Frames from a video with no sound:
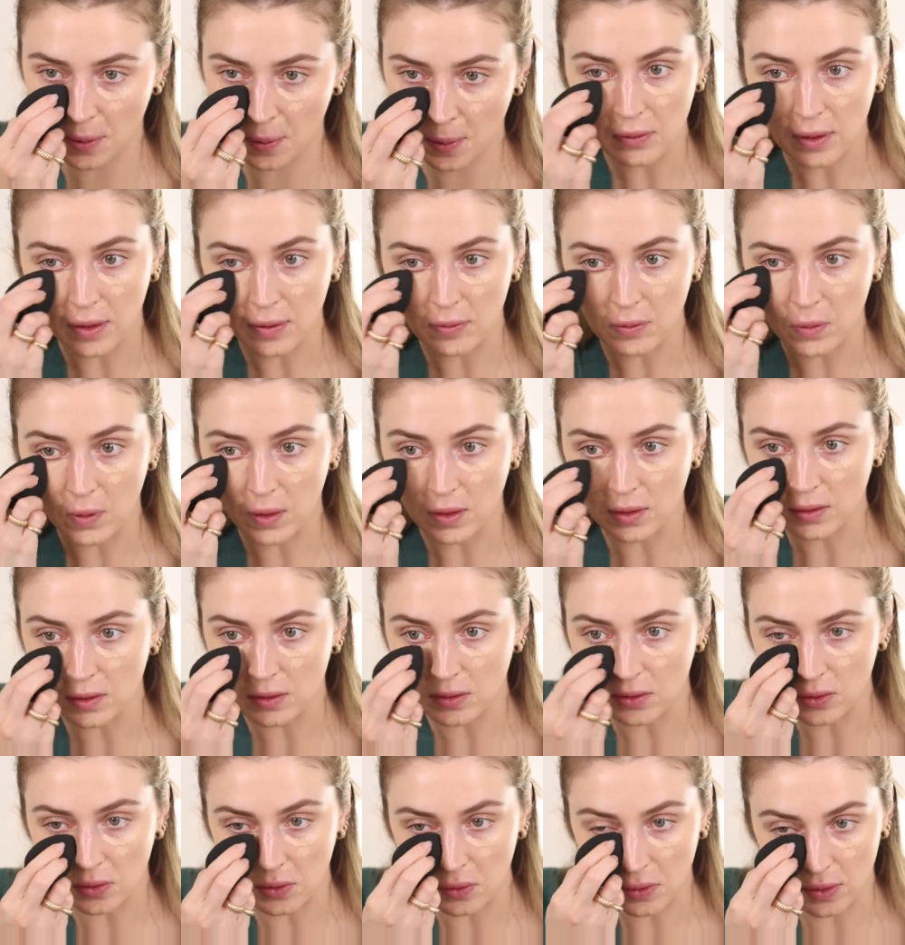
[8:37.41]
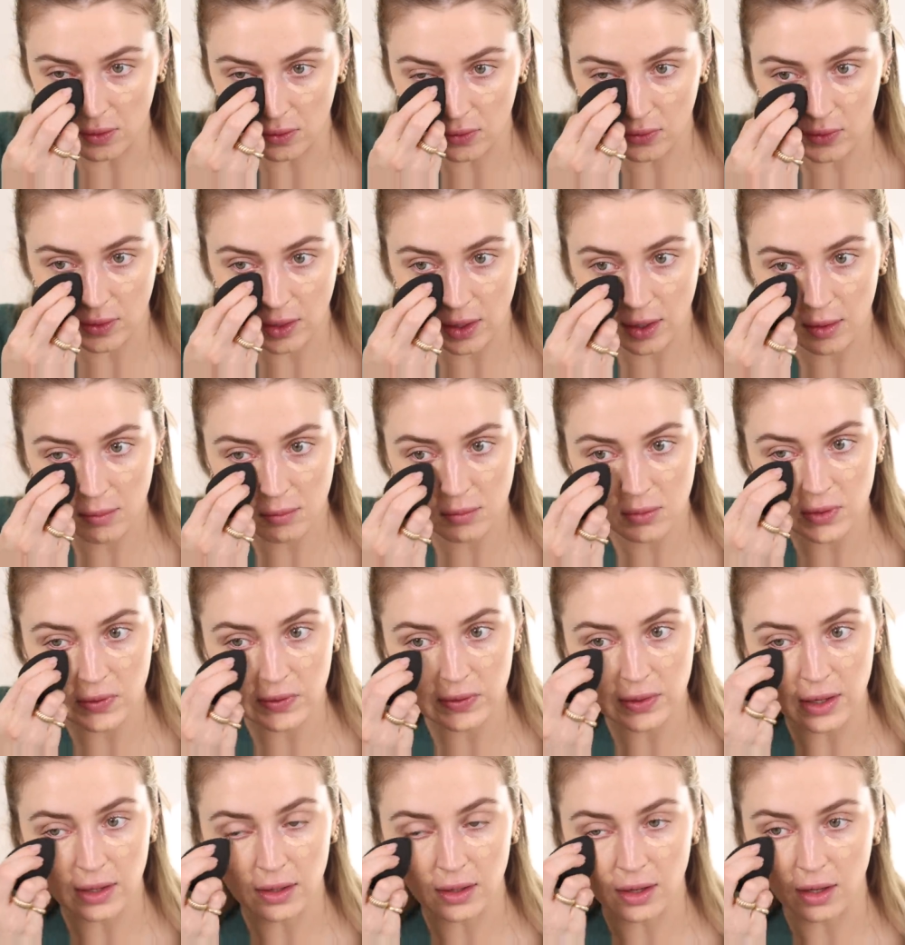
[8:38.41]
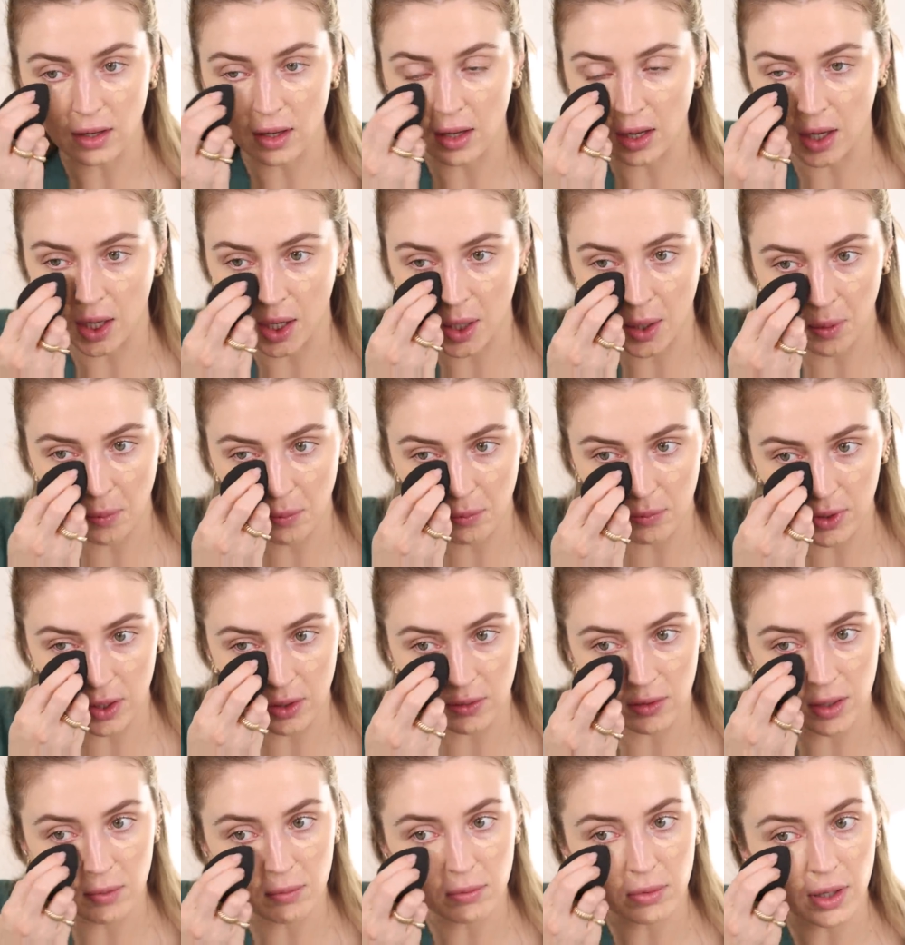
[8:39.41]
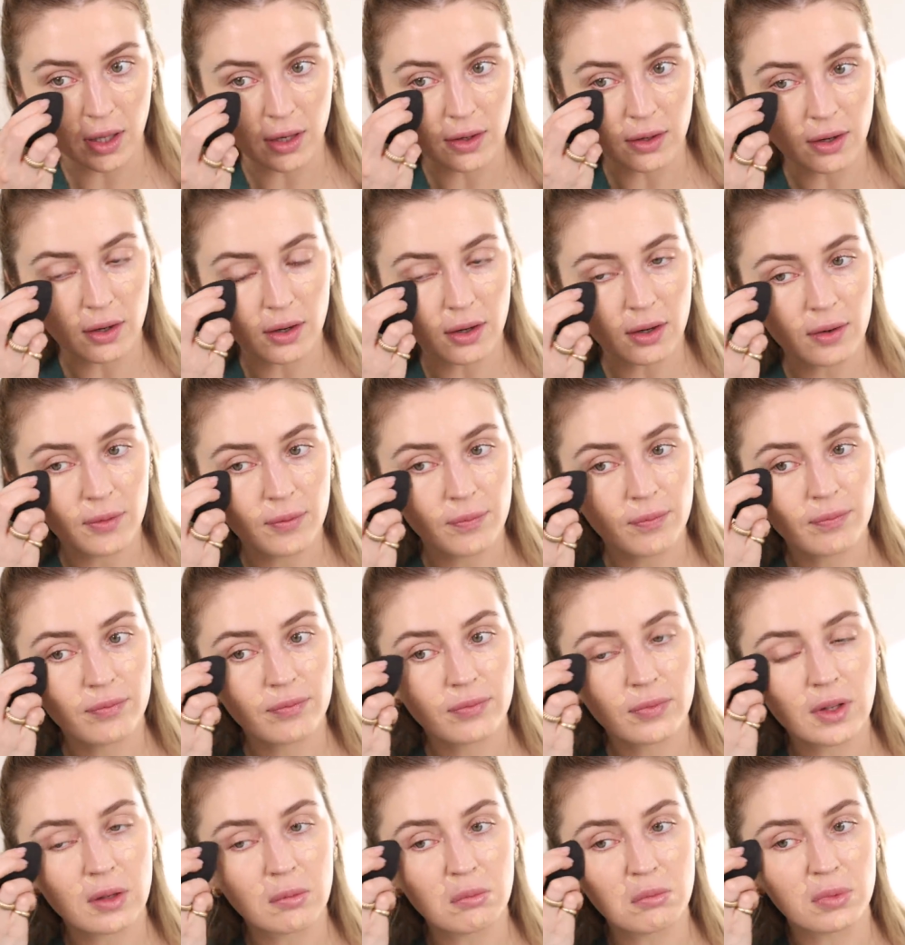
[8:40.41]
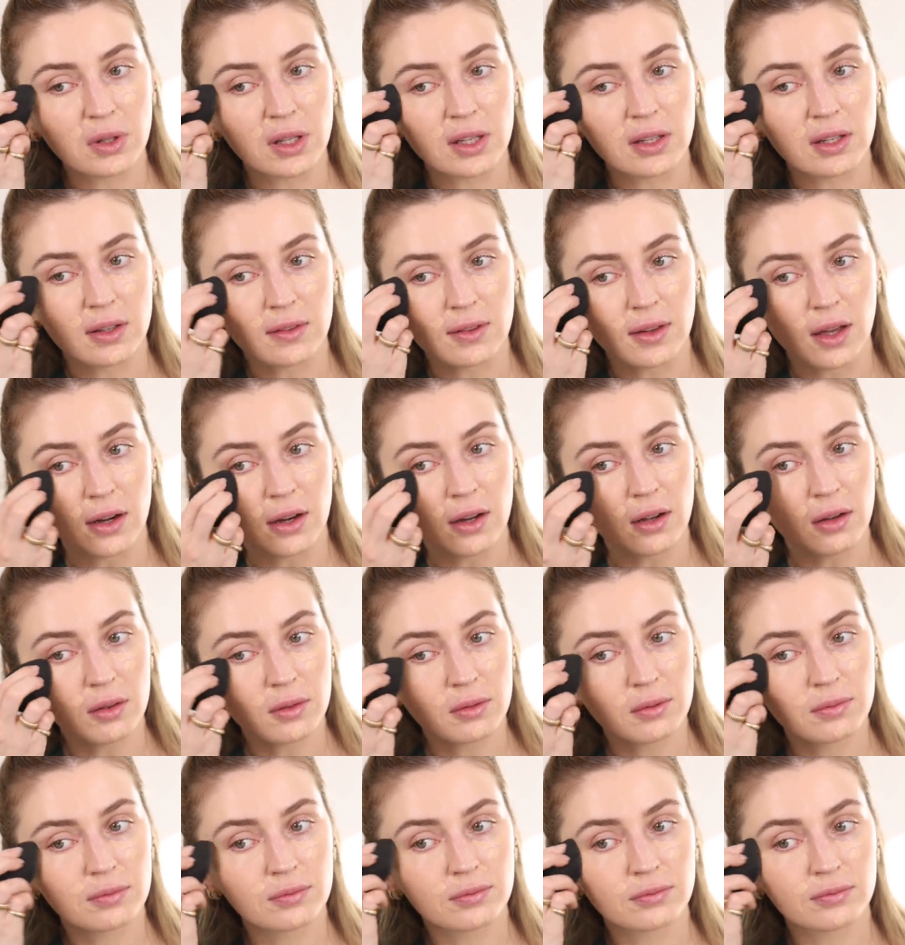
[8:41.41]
So I'm going to do the same, just taking a beauty blender and blending that out.